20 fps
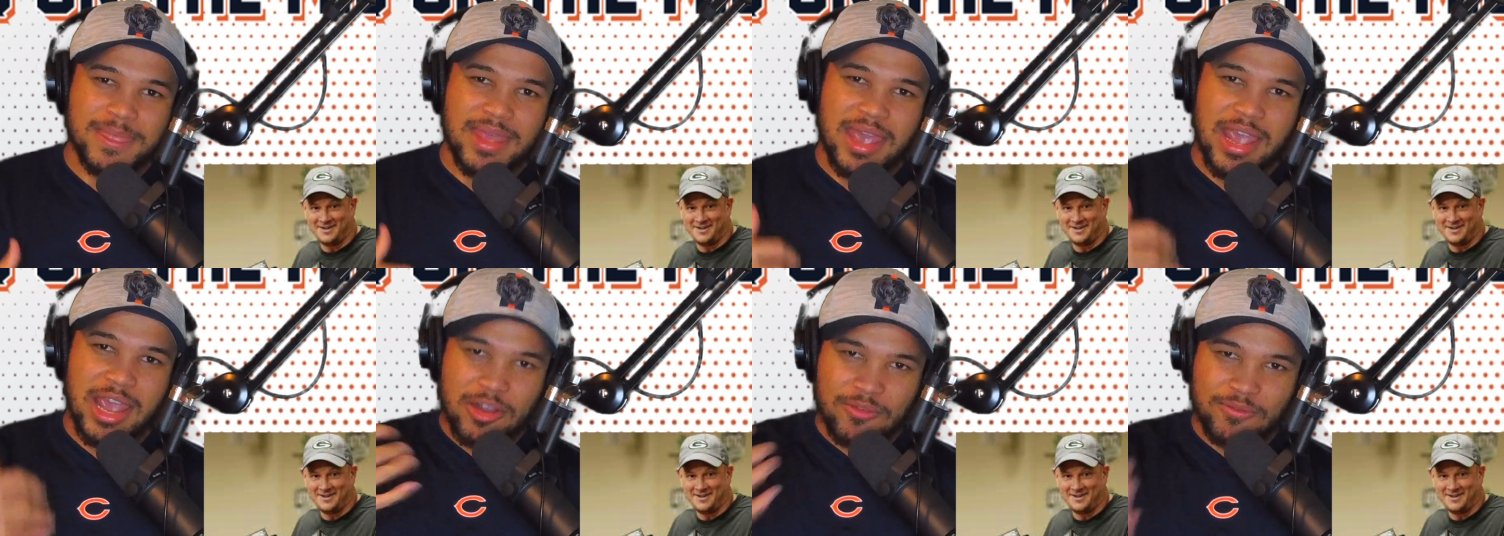
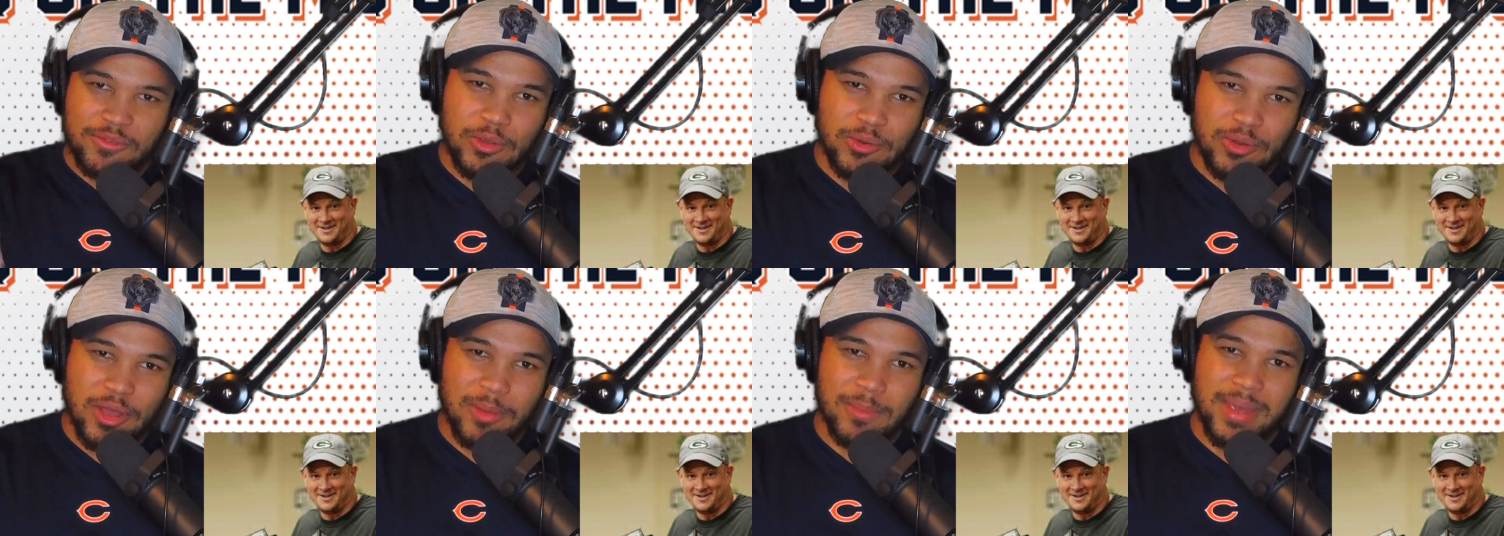
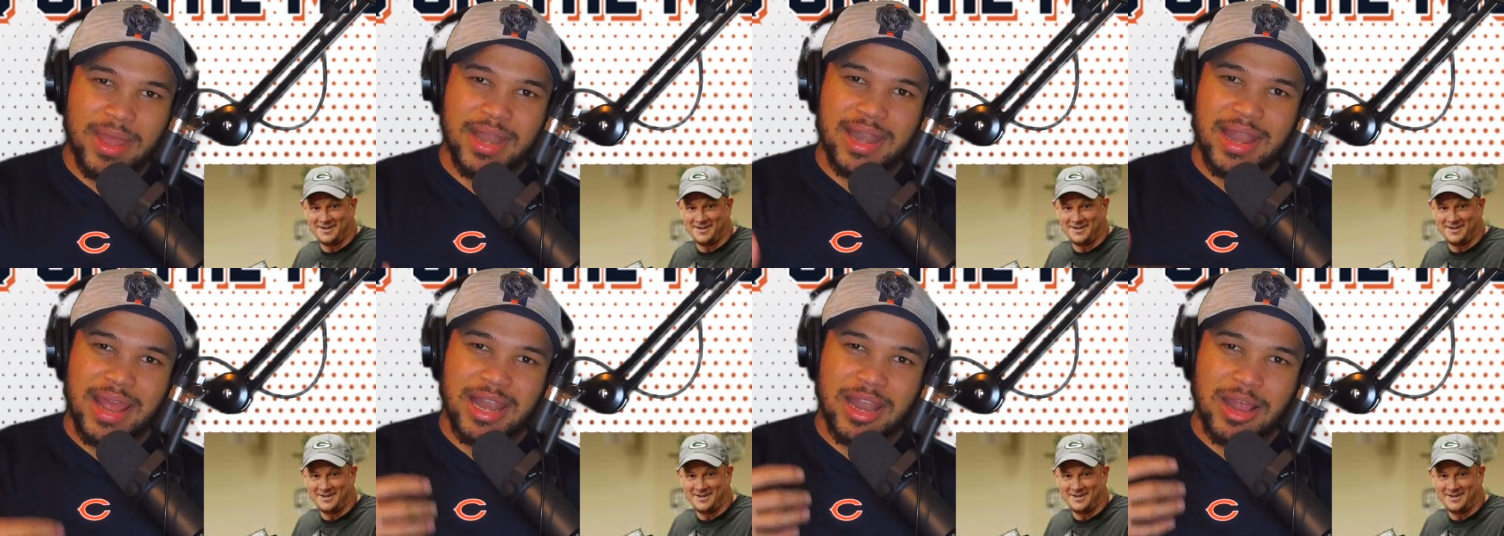Speaker 1: interviewed him and
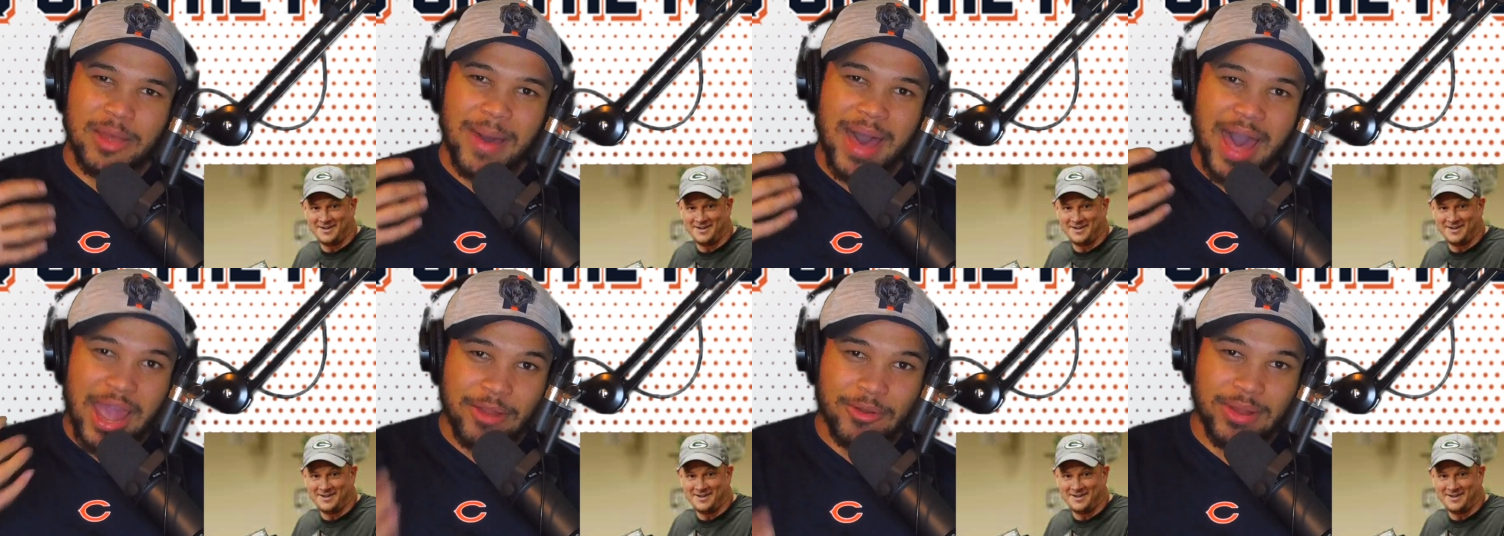then ended up
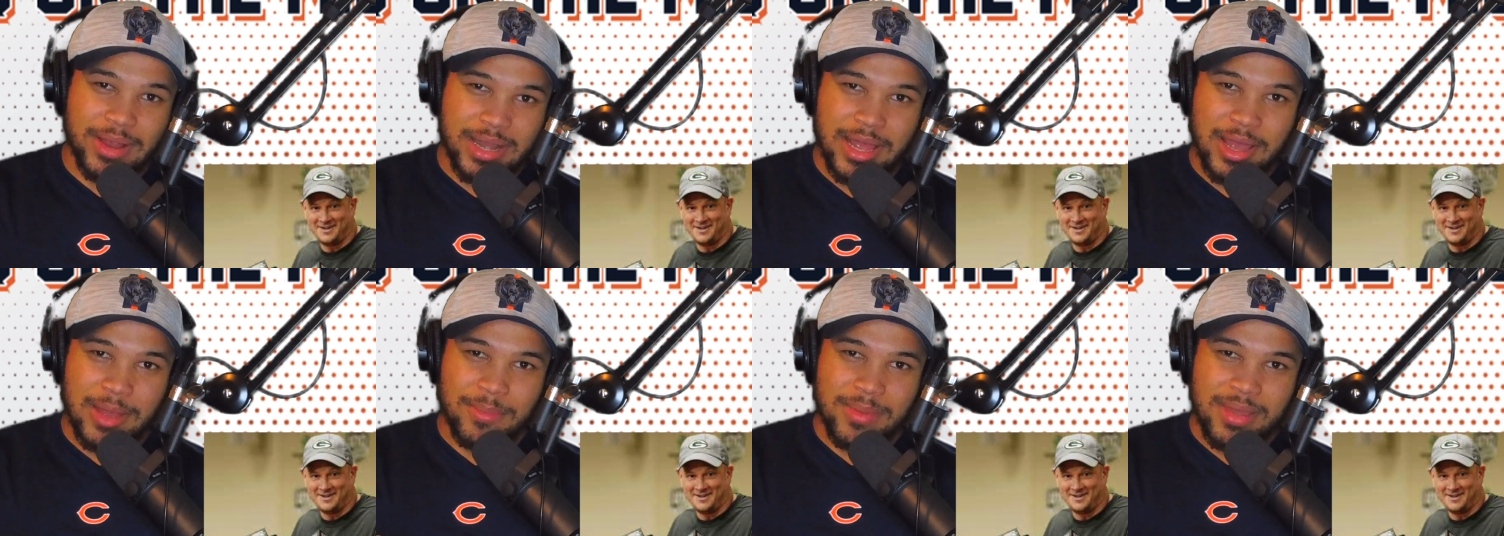hiring
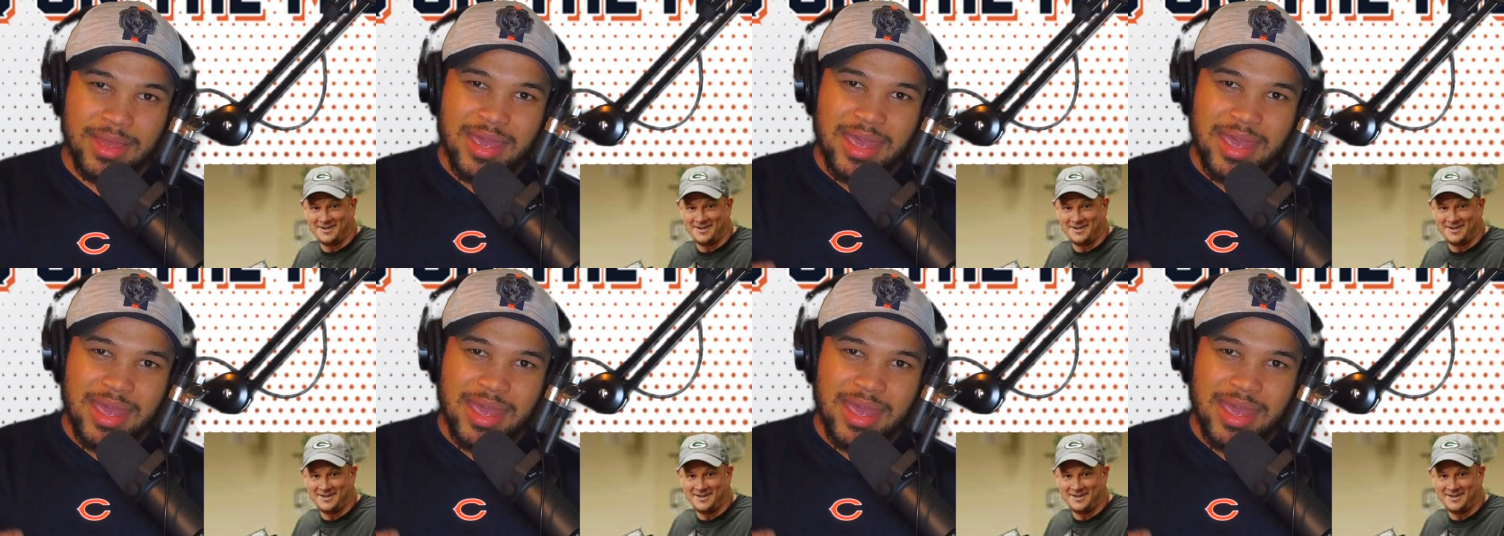him